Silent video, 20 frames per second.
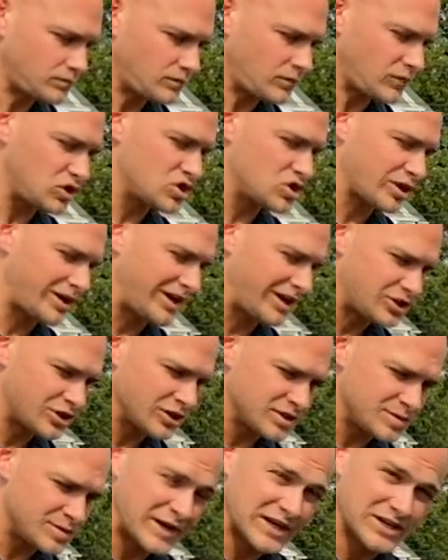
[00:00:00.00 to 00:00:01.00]
So get
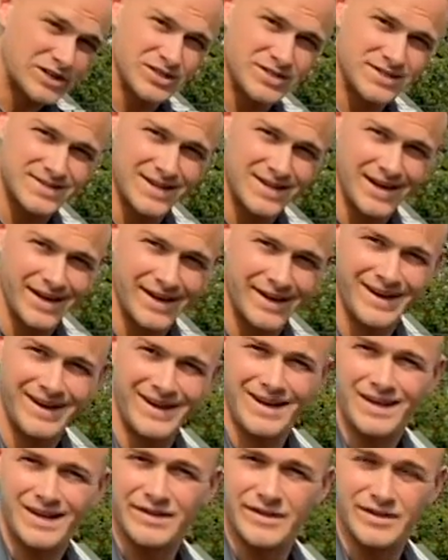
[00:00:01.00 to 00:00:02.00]
your inspections done.
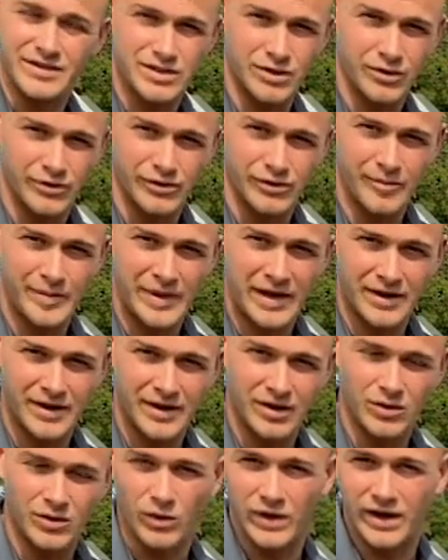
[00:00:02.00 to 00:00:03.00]
The sooner the
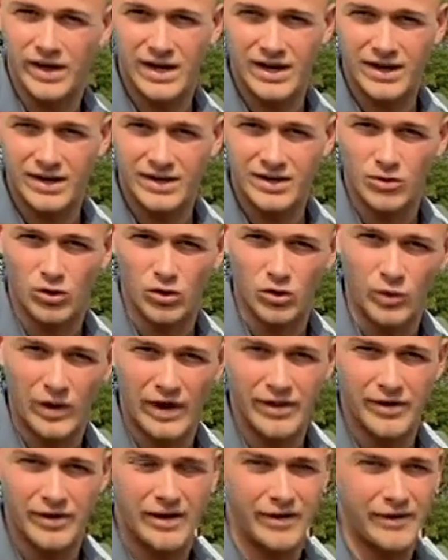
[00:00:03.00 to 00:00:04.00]
better. We're getting into cold
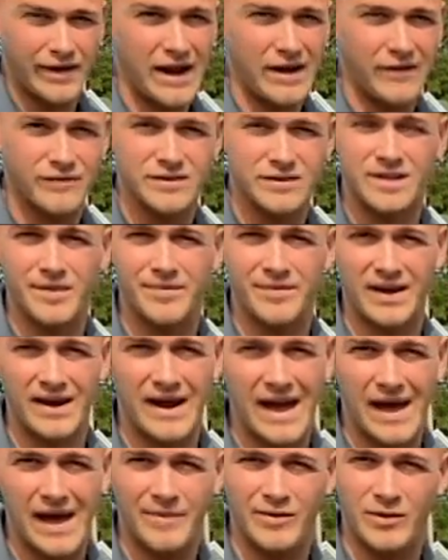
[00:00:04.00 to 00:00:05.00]
weather. I'd hate for something to
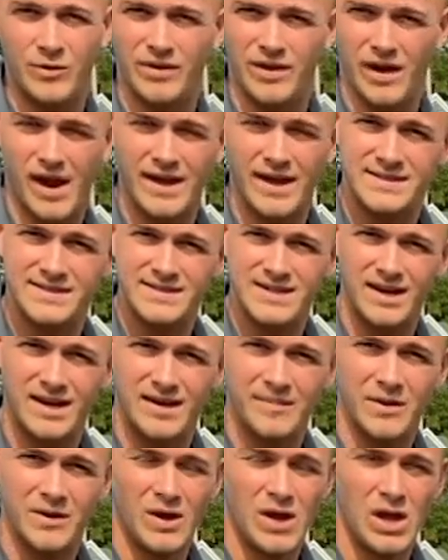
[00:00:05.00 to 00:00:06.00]
happen with an ice
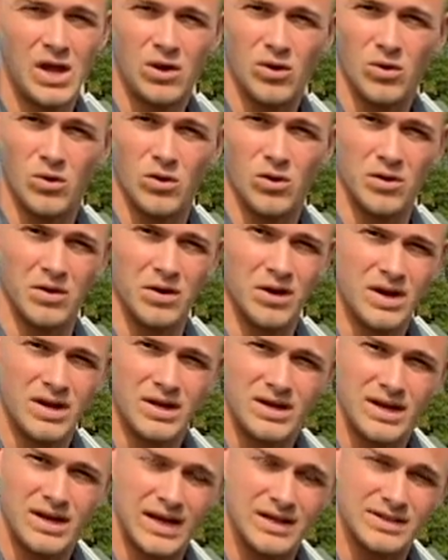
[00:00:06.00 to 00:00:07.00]
dam or
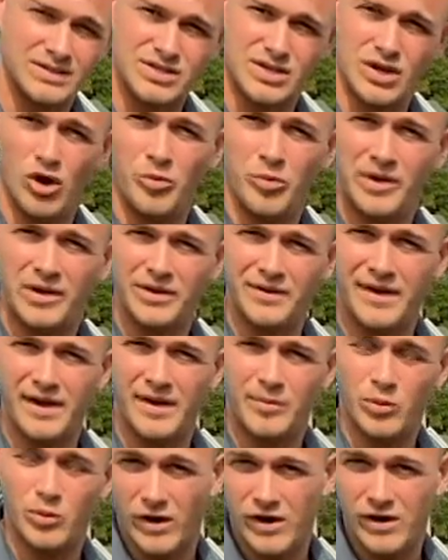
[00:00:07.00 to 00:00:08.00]
snow
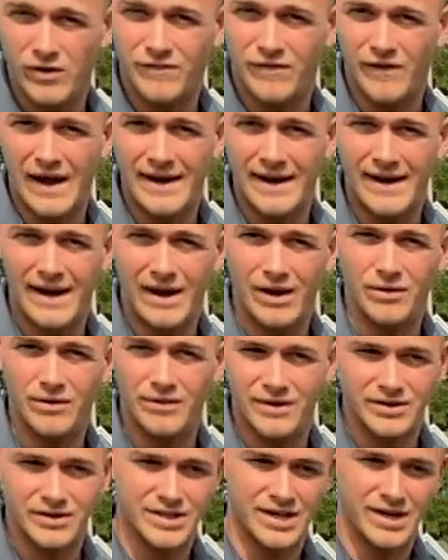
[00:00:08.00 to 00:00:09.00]
buildup where you find
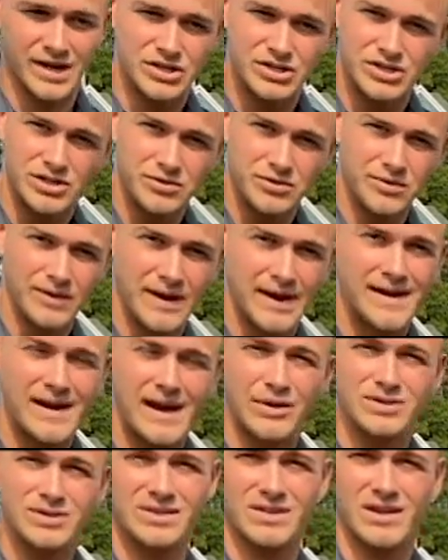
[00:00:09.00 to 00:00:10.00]
out there's an issue and
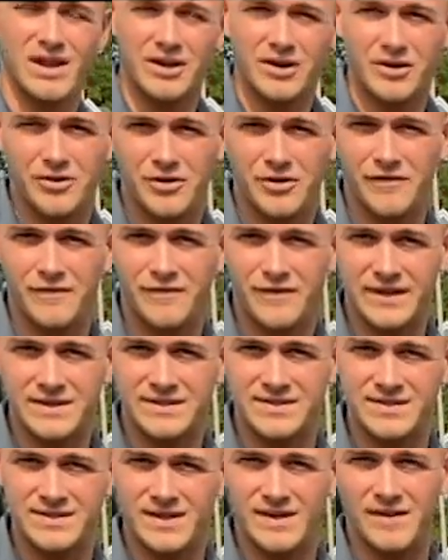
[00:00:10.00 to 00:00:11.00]
now it's a lot harder to
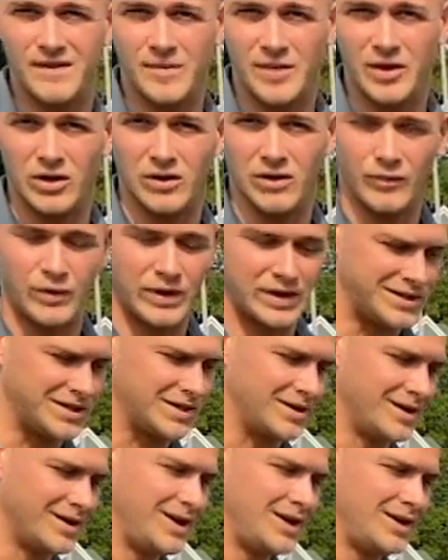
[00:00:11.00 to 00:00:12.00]
fix in the middle of
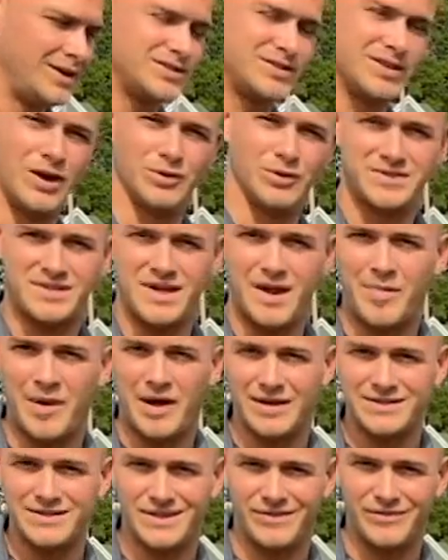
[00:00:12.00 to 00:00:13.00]
winter. So stay
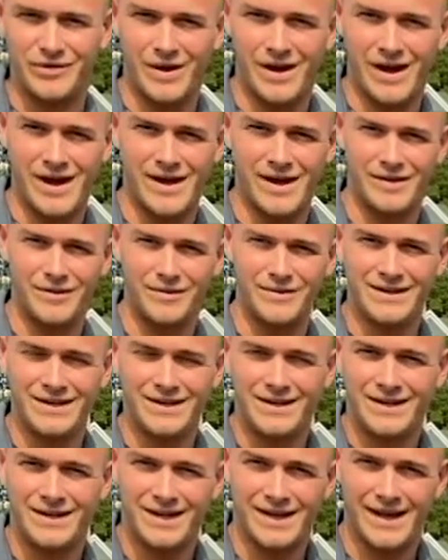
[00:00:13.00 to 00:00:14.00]
positive, Ohio.
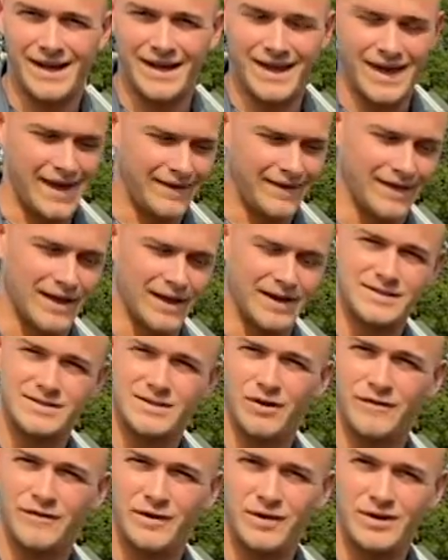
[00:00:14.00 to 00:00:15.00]
Again, let us
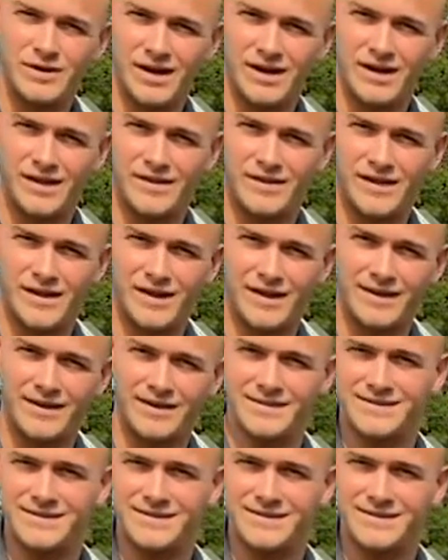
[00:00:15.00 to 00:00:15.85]
know if you need anything.